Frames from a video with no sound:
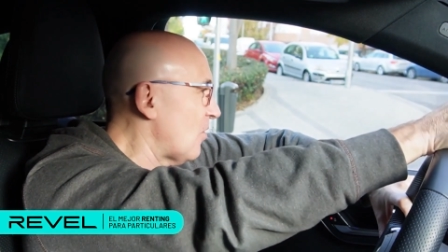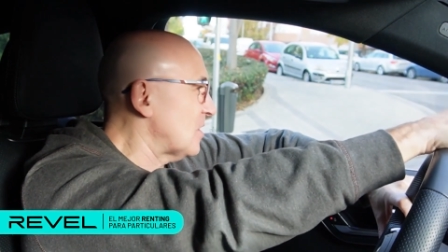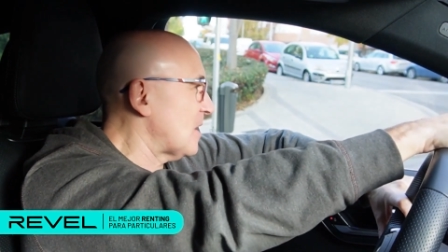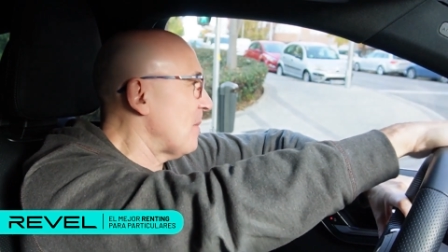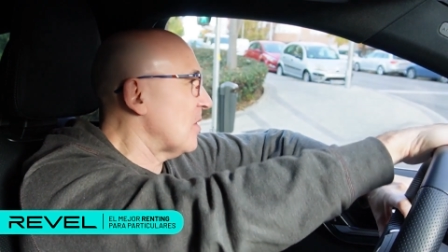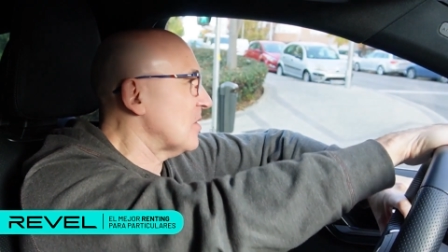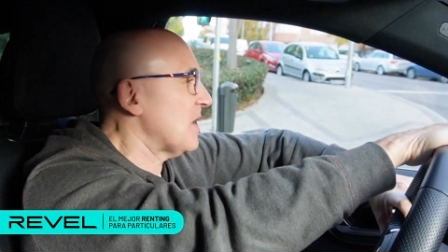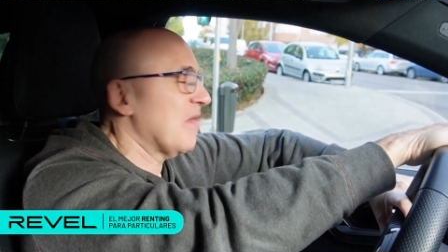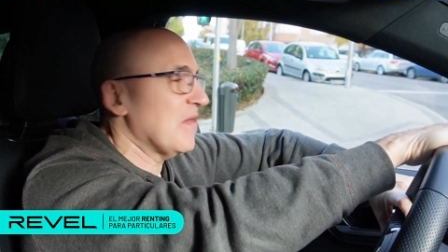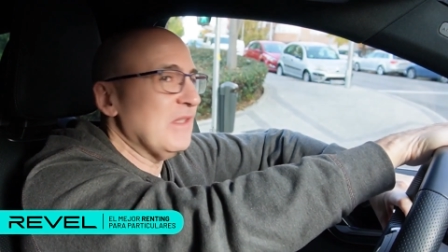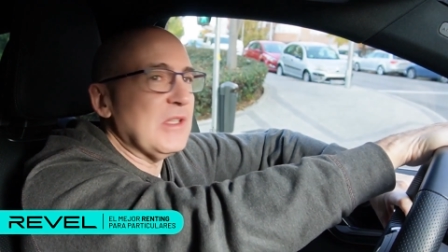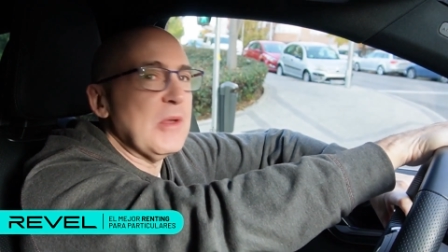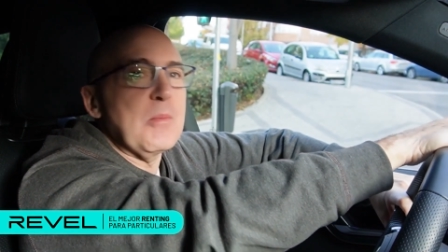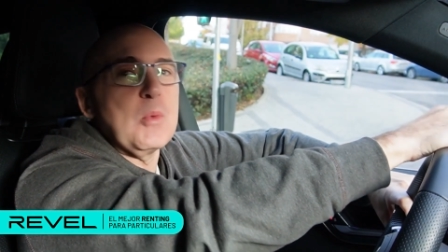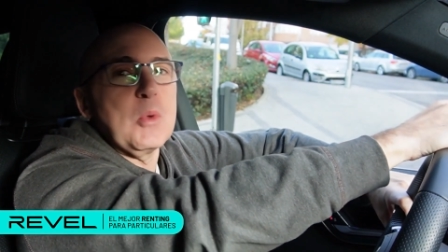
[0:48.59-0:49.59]
and it's very
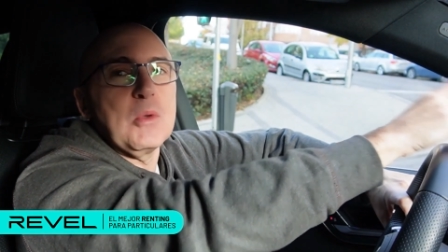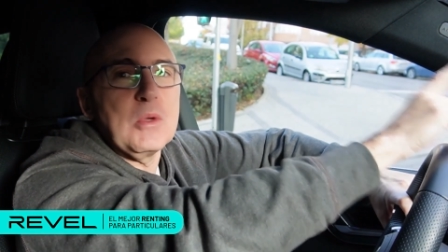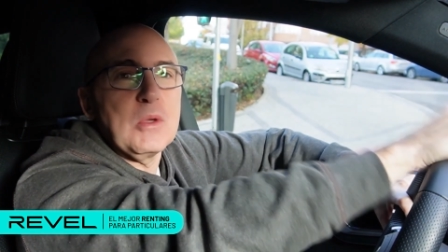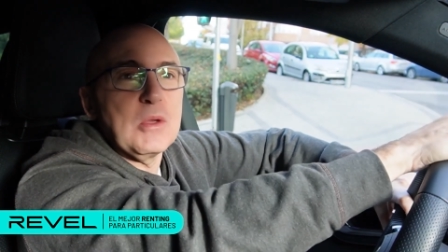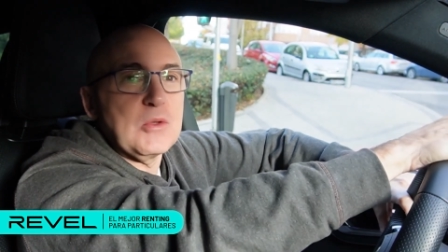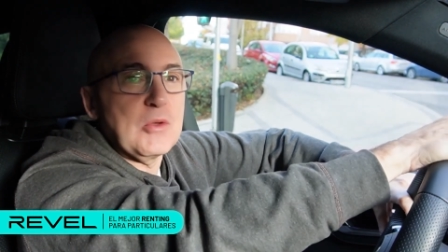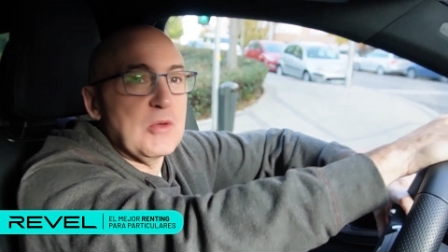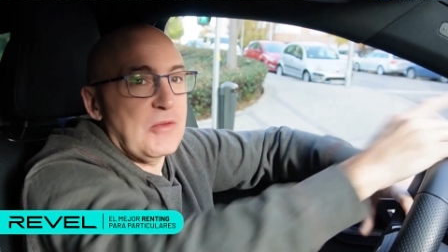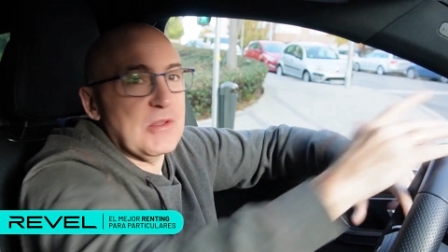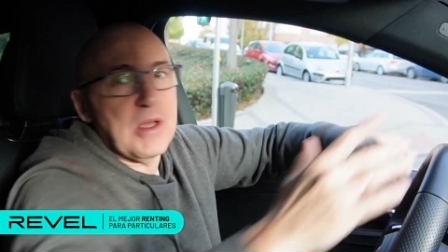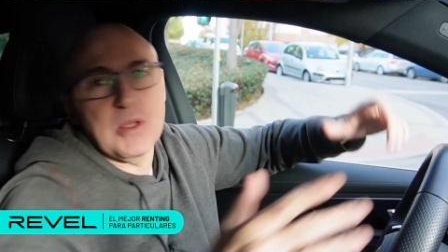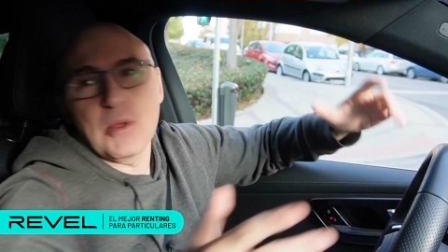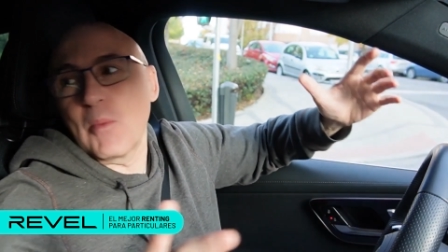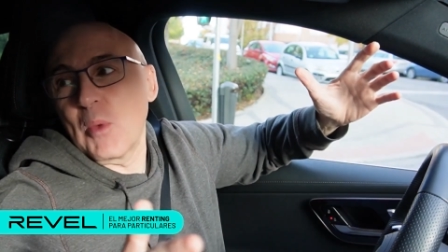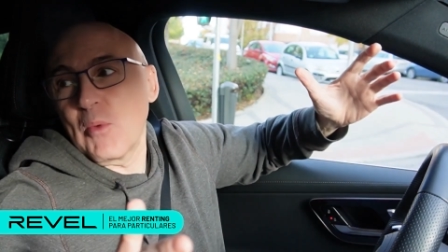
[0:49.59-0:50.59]
simple. You've seen
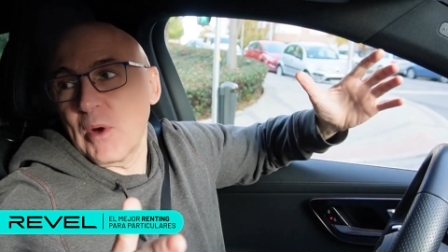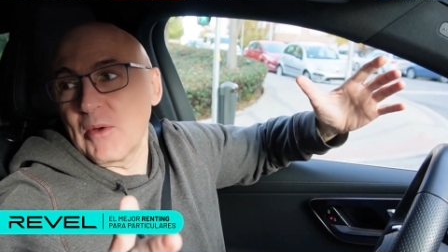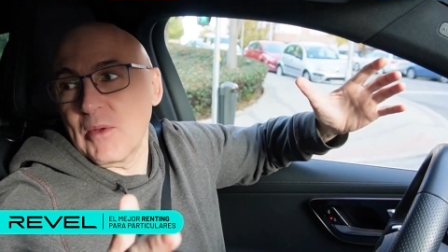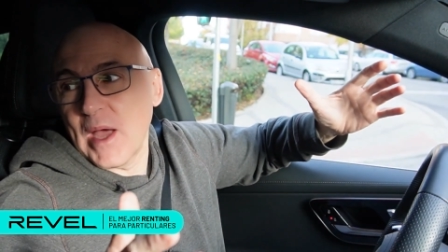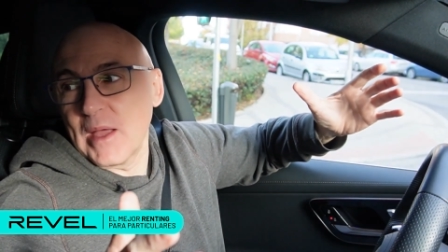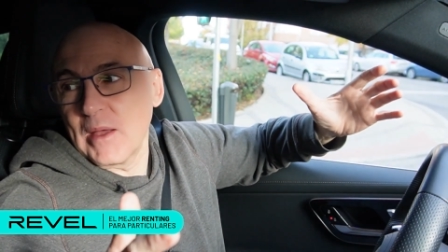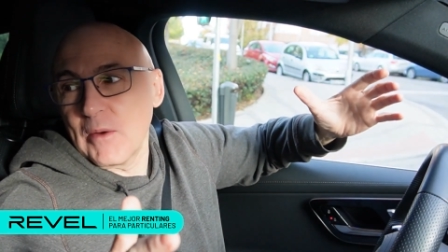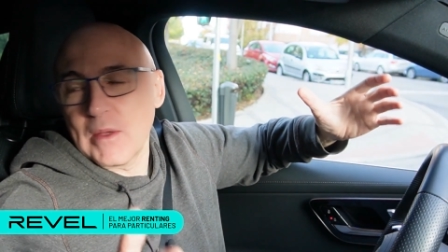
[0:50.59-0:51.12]
the movie, right?